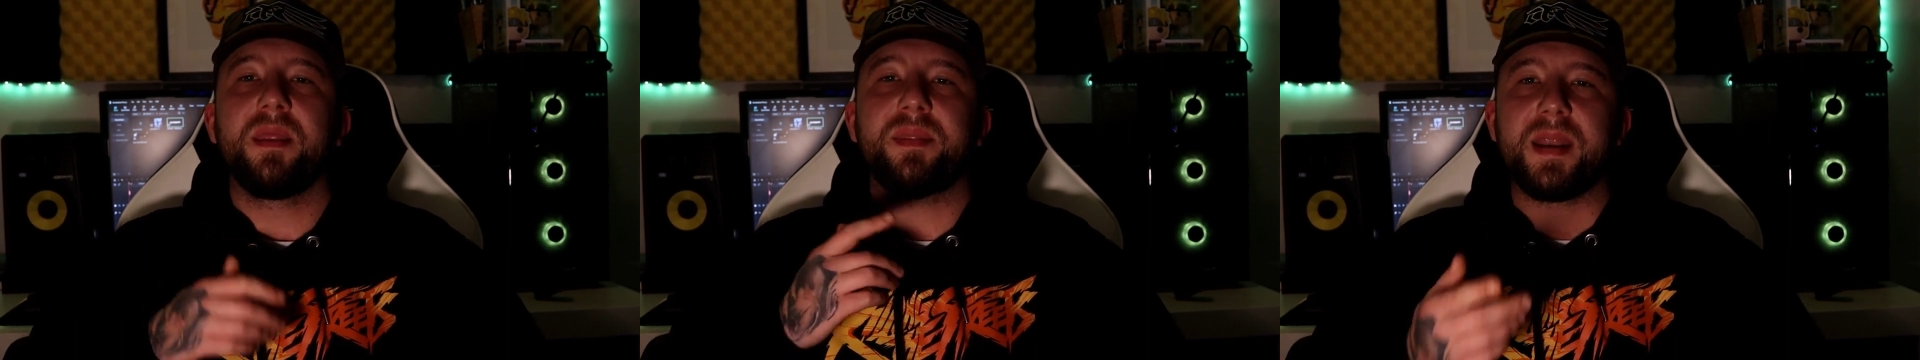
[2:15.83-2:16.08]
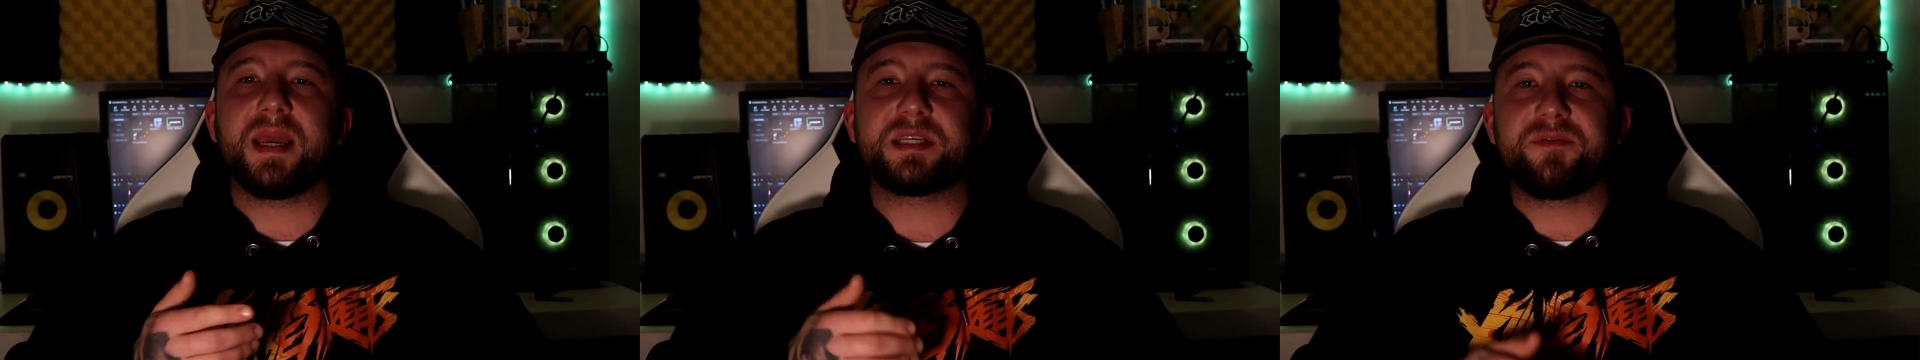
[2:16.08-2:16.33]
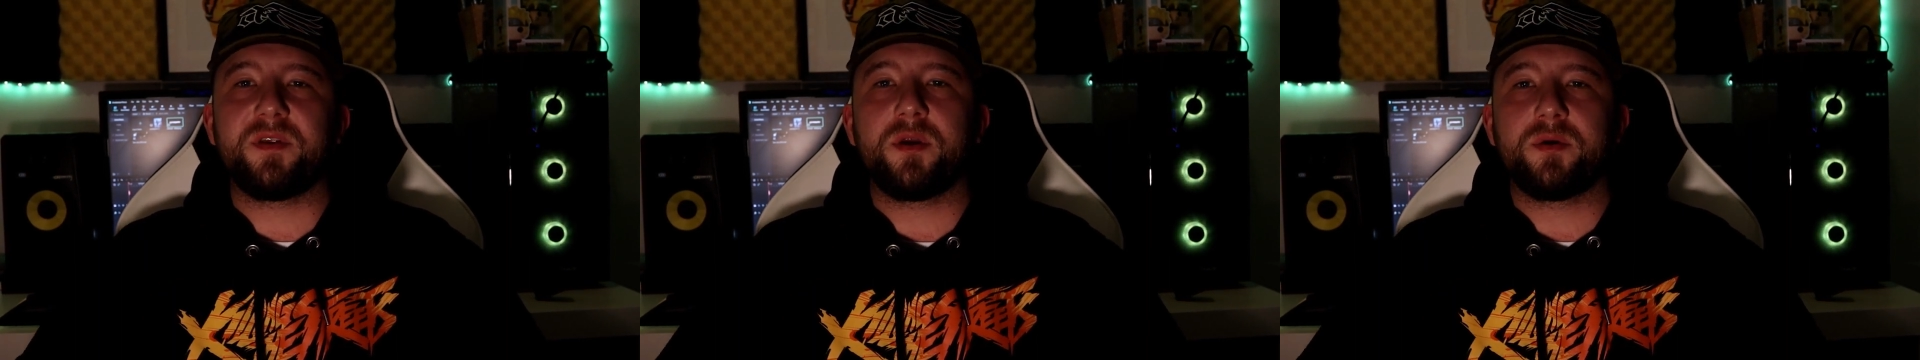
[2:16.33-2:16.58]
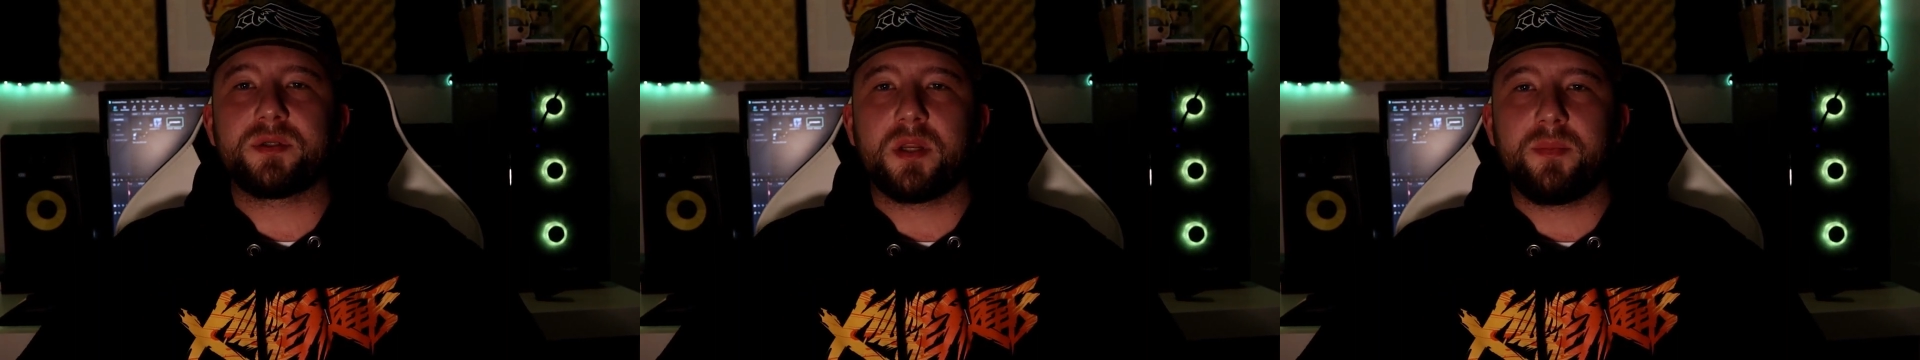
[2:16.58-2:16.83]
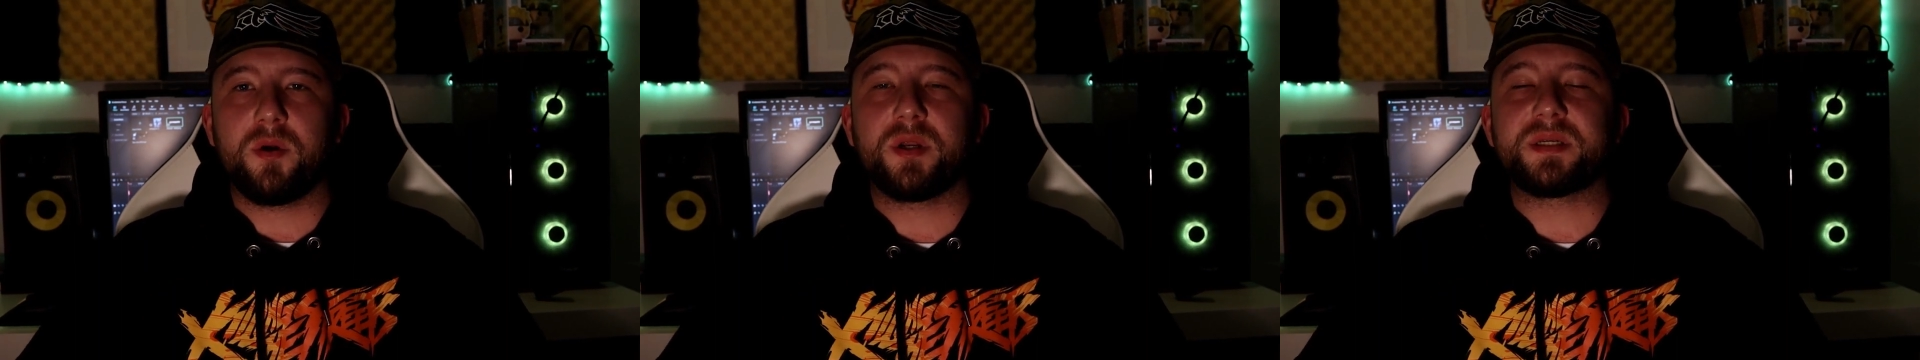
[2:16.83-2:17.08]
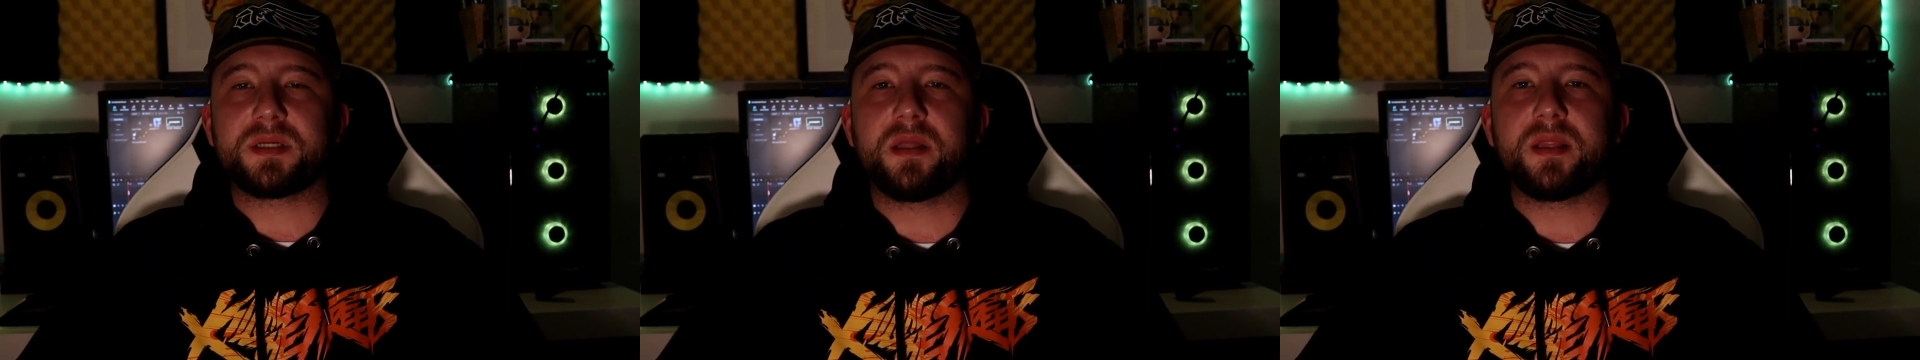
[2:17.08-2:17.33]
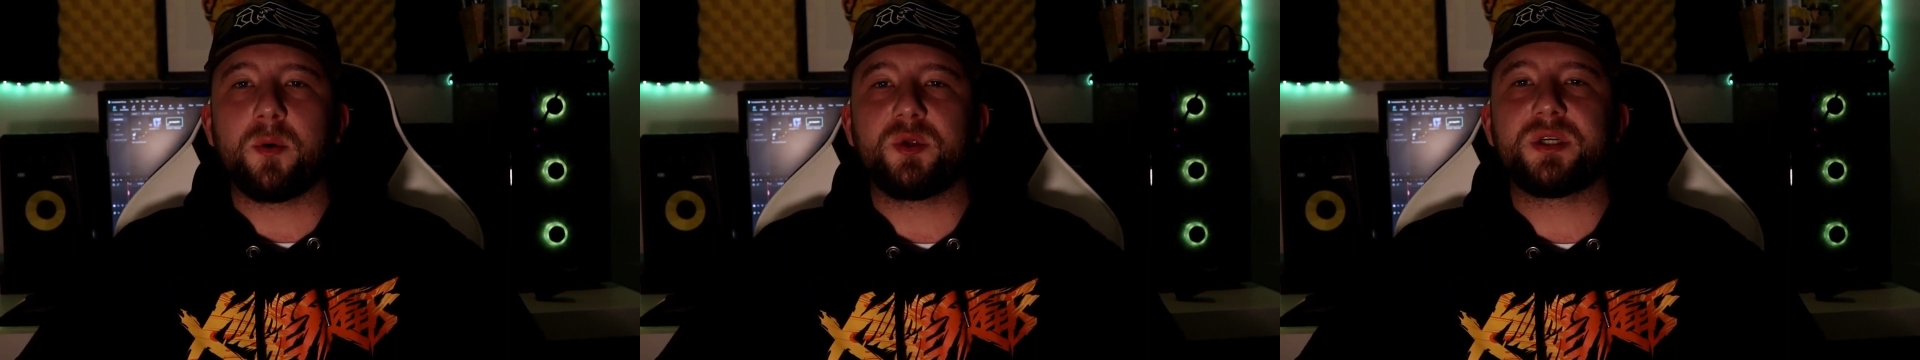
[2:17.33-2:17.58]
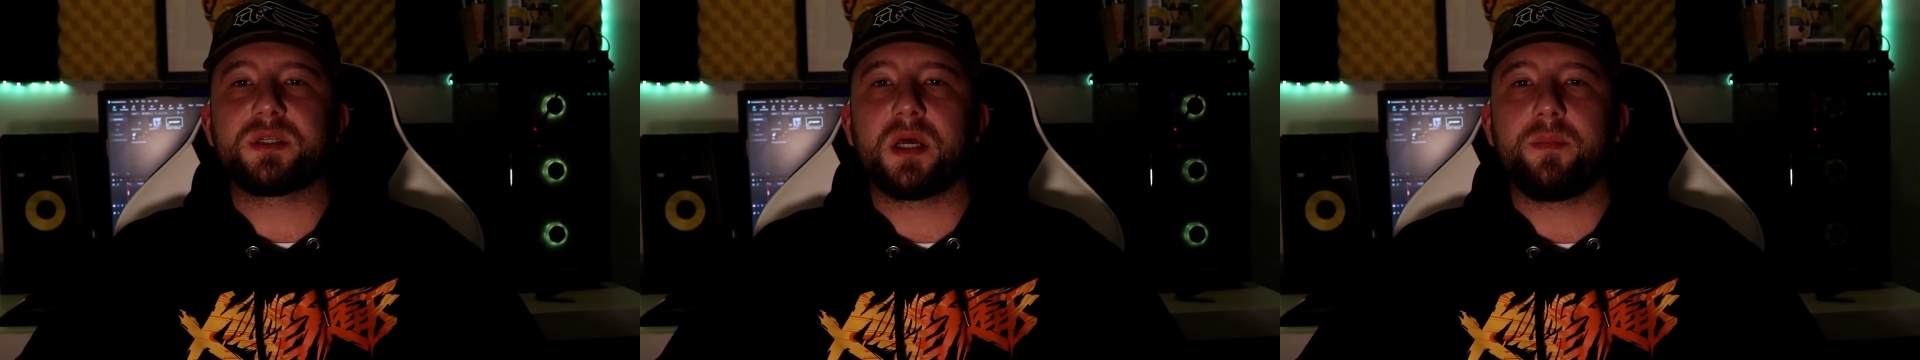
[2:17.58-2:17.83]
The next video is going to be on a Sunday,
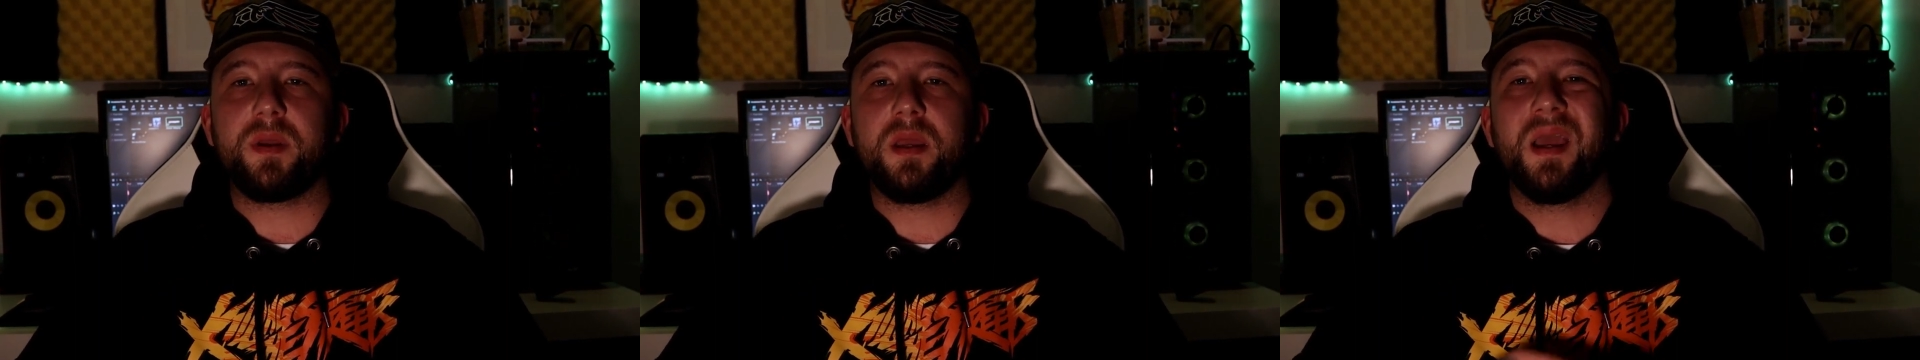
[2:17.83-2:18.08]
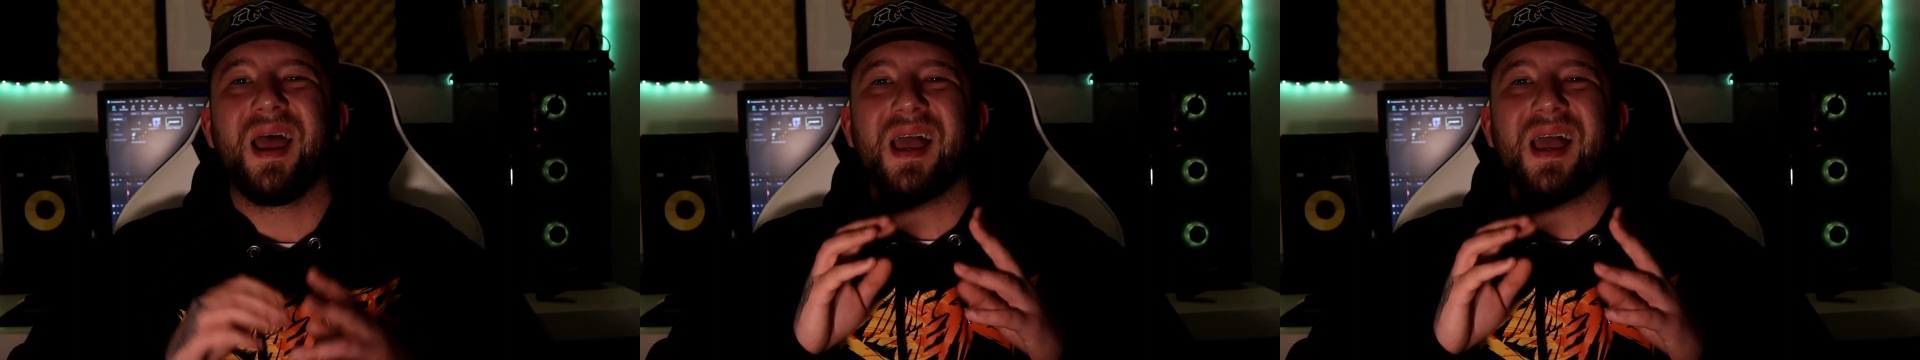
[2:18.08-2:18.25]
which is going to be